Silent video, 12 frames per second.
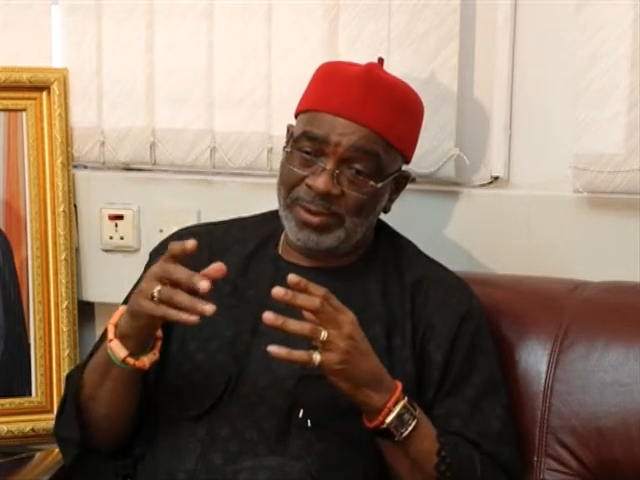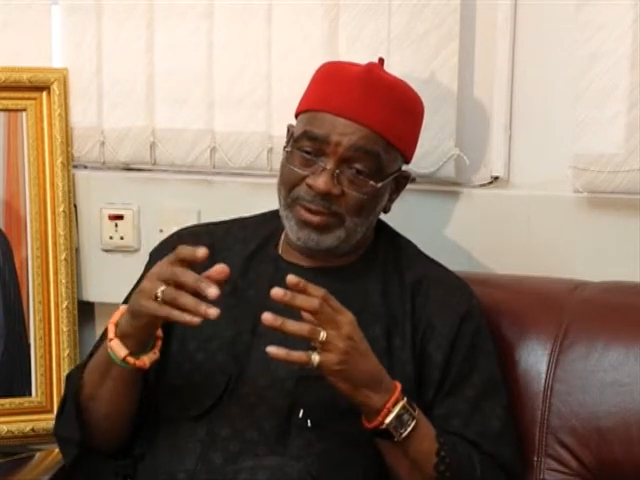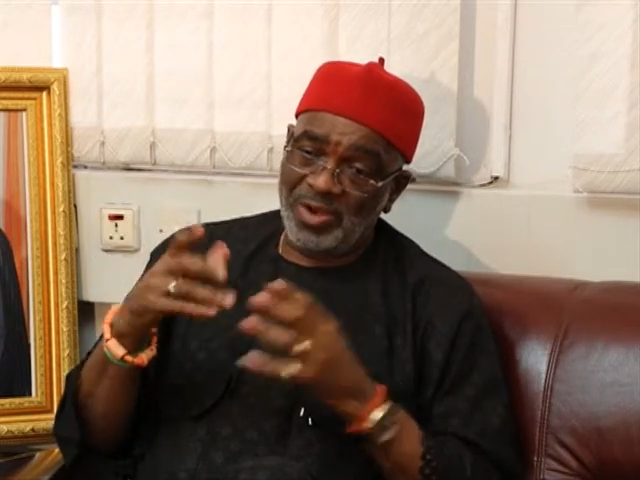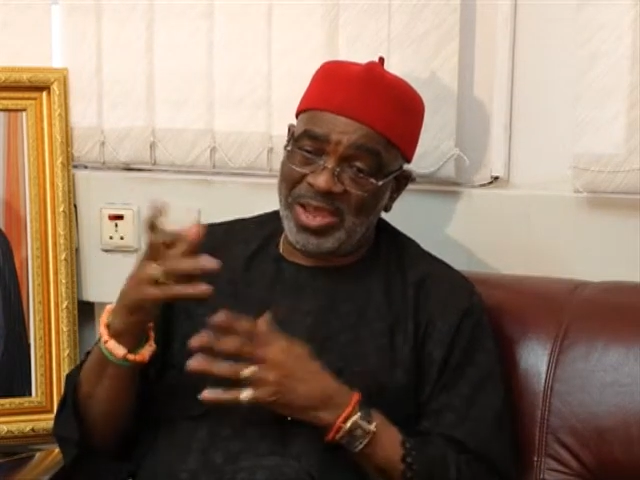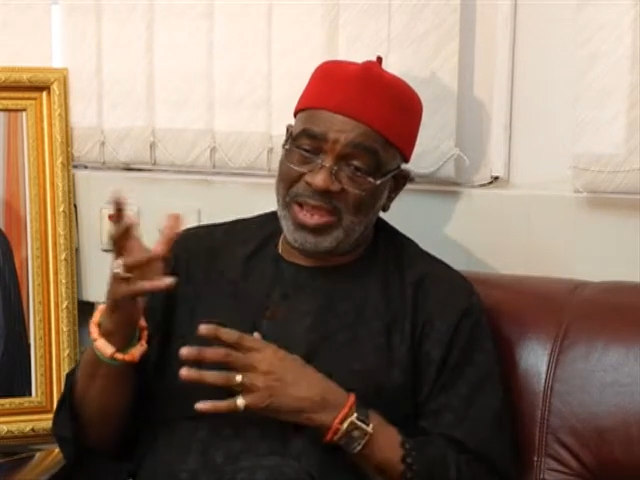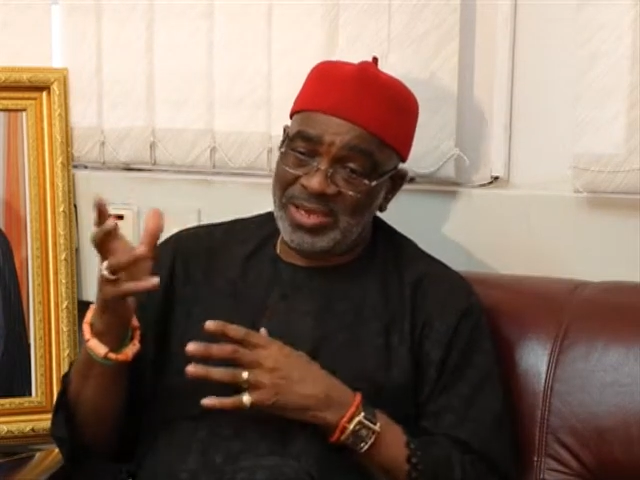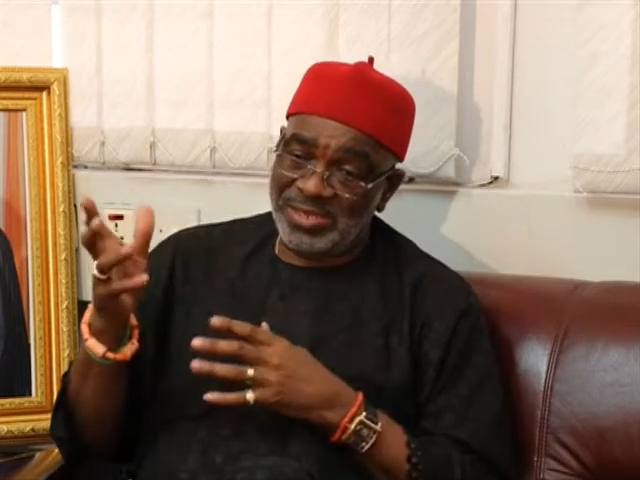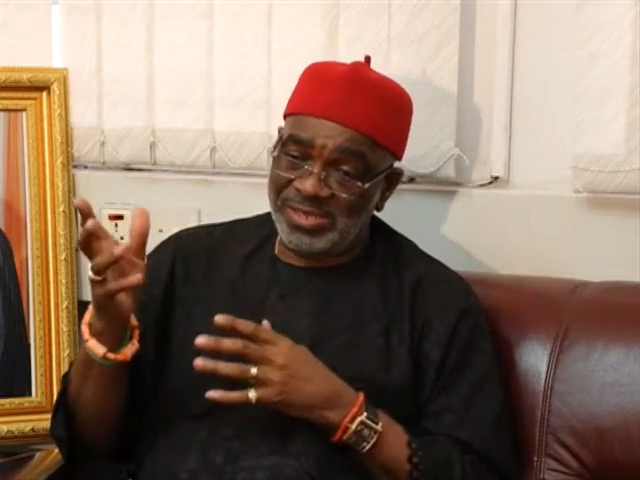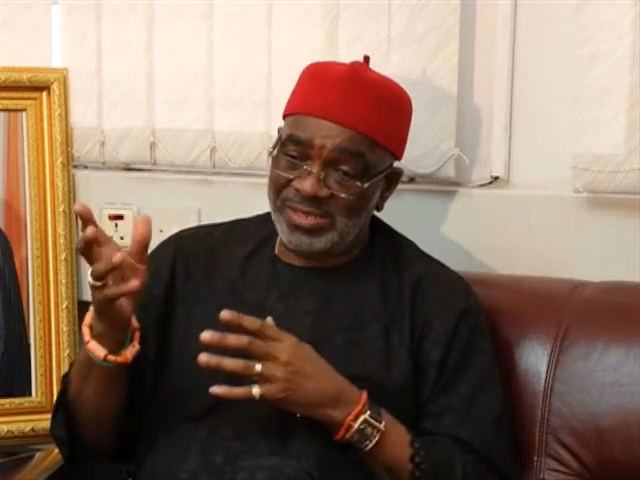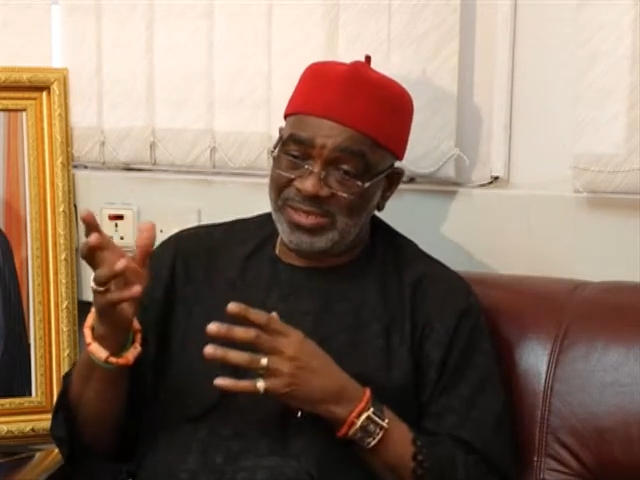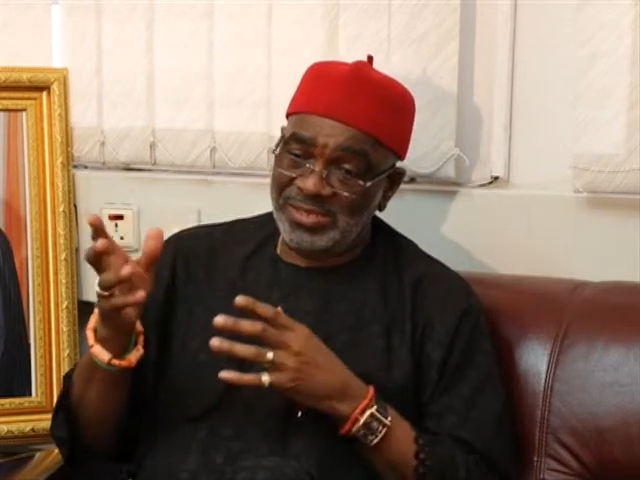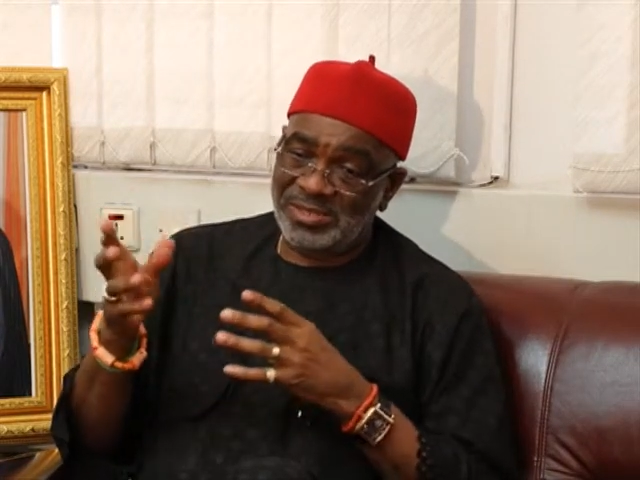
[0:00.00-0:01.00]

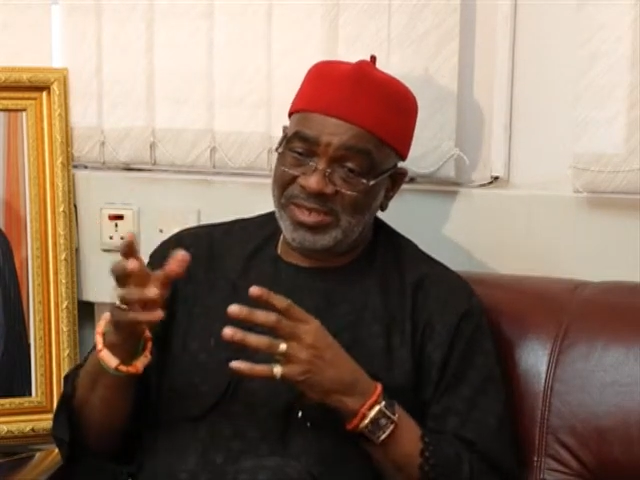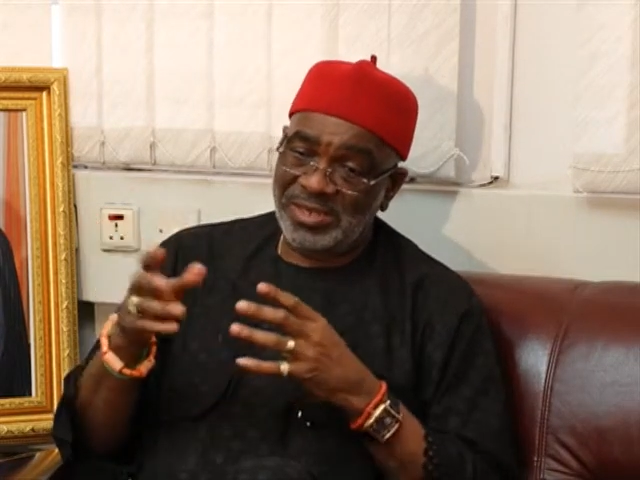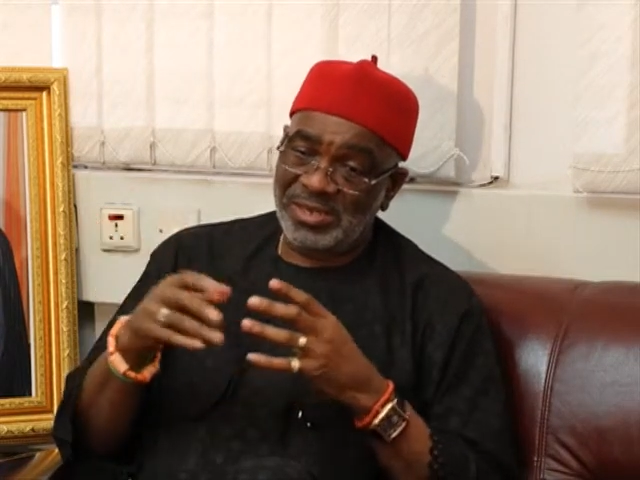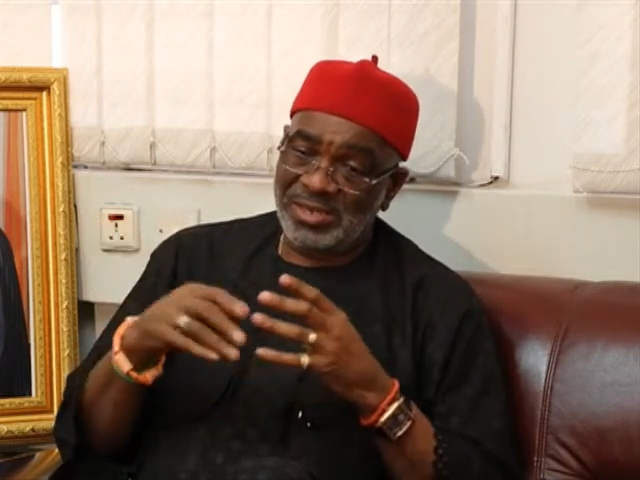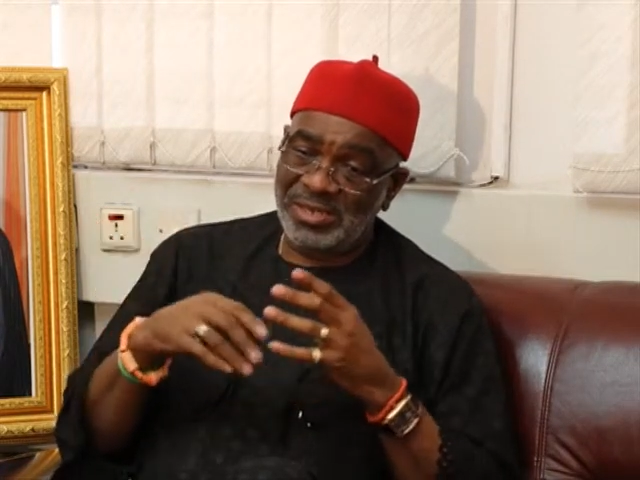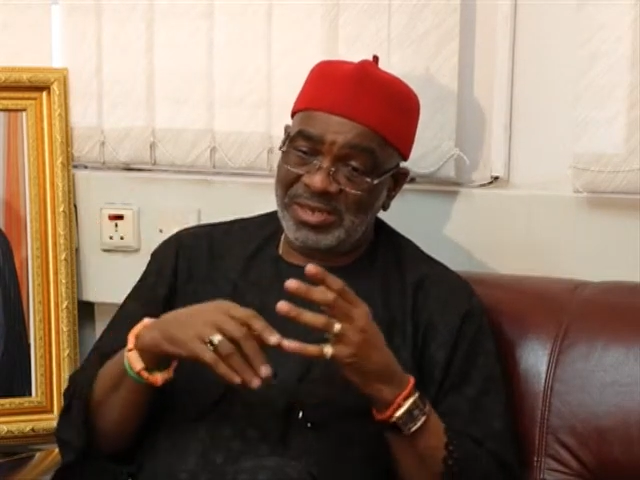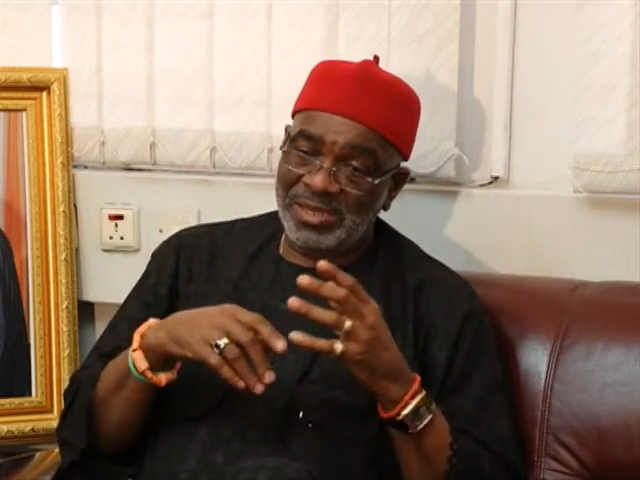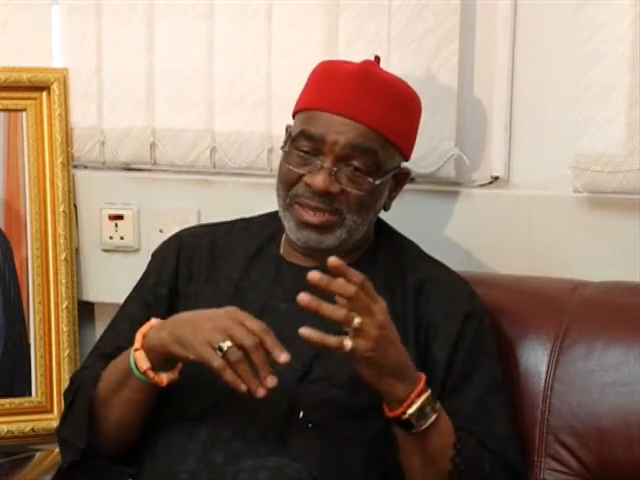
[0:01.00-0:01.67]
rallies and